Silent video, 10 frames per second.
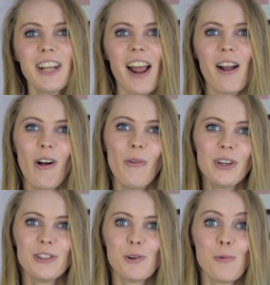I
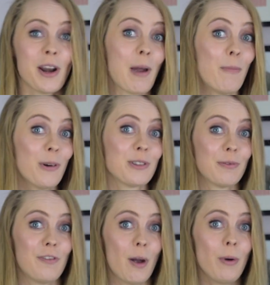always do when I bought
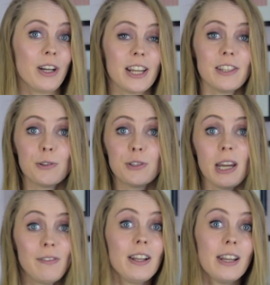some fabric is to
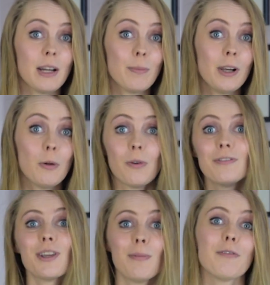save the label
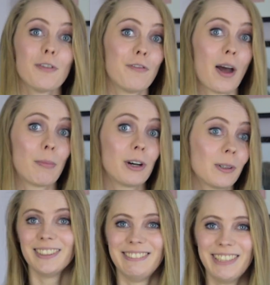with some of the
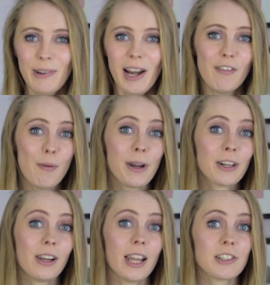fabric. Now I have a big
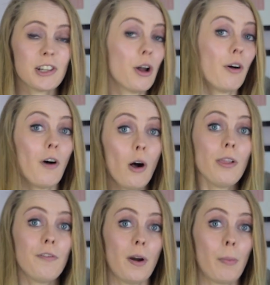collection of
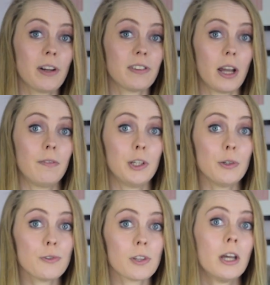all the fabrics I have
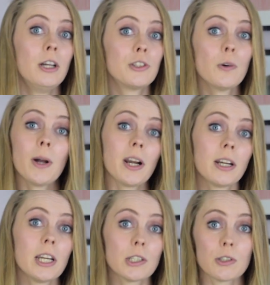used, so when I
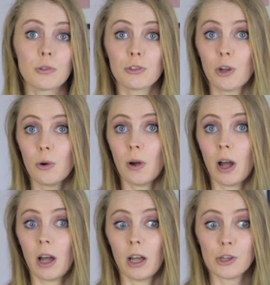need to sew
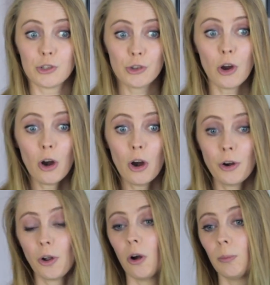a
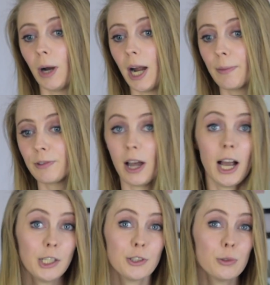shirt or perhaps a
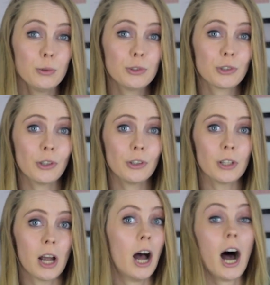high school
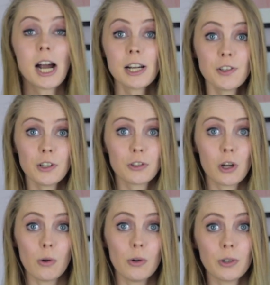skirt, I can just
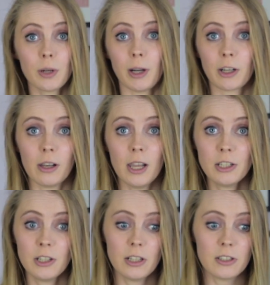go look in my
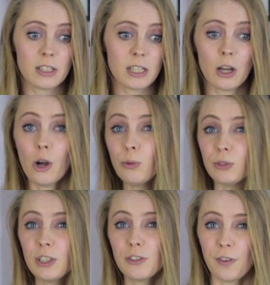collection and see, oh,
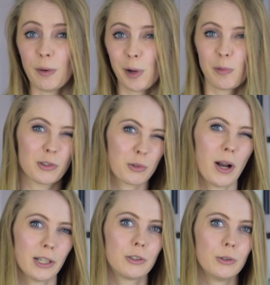this fabric was
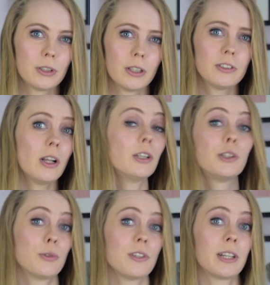quite good, so I'll
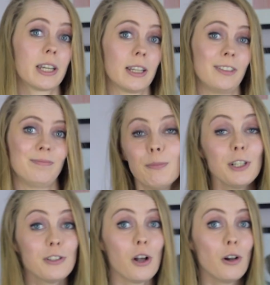use it again. But
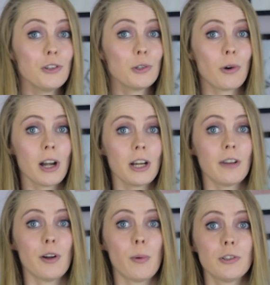it's also great
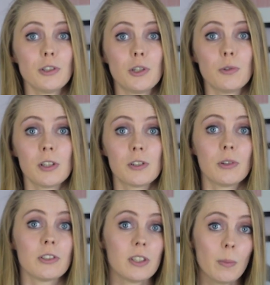if I want to use it
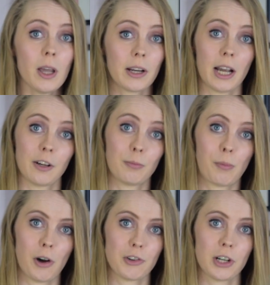to a similar kind of
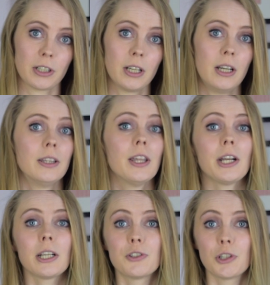project, then
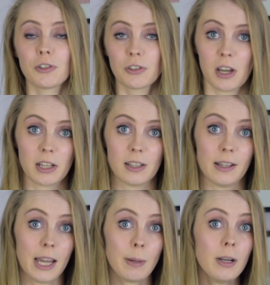I can just take the
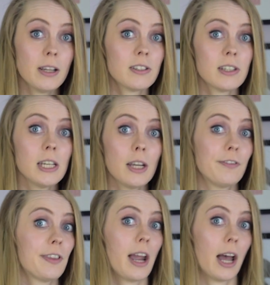label and see
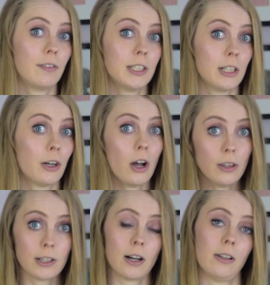if they have it in
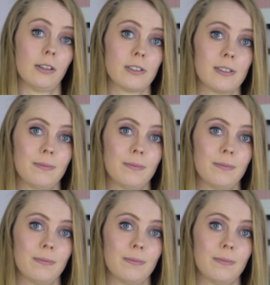other colors.